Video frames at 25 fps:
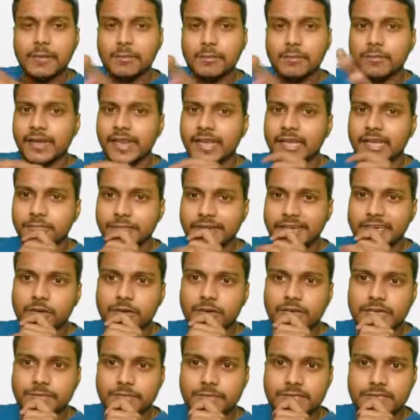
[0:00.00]
playing video
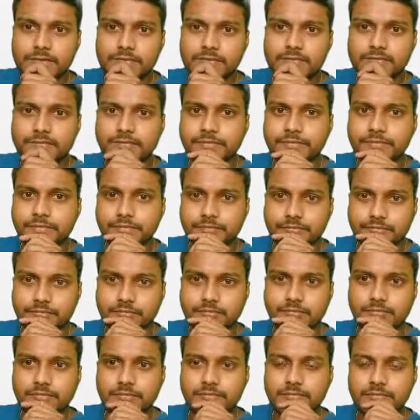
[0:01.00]
games?
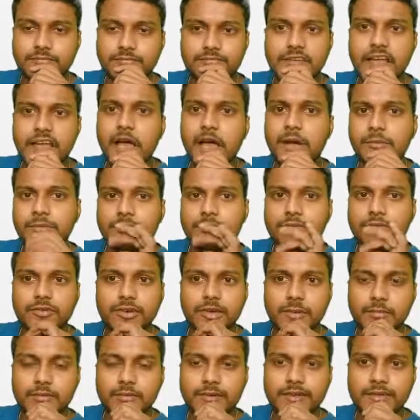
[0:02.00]
How many of you are
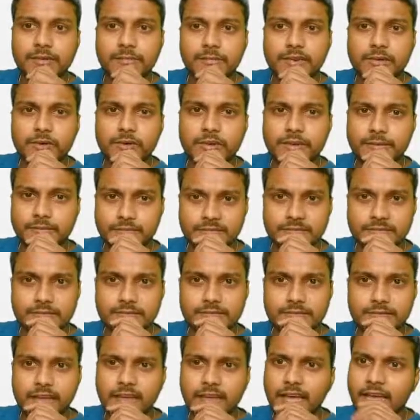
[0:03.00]
playing video games?
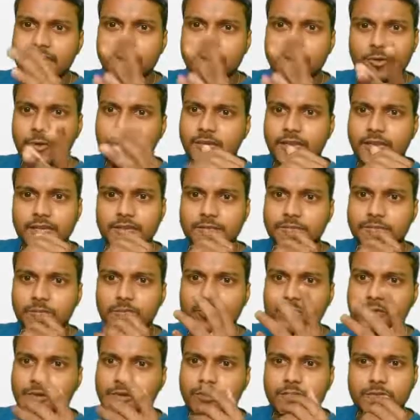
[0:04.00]
I hope like most
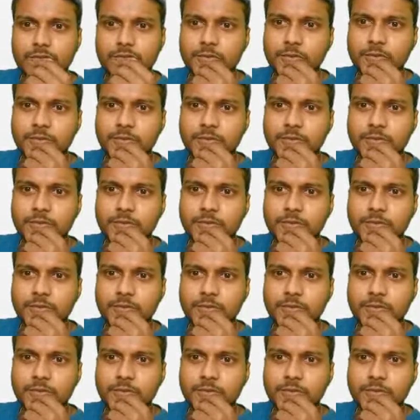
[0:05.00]
of you would be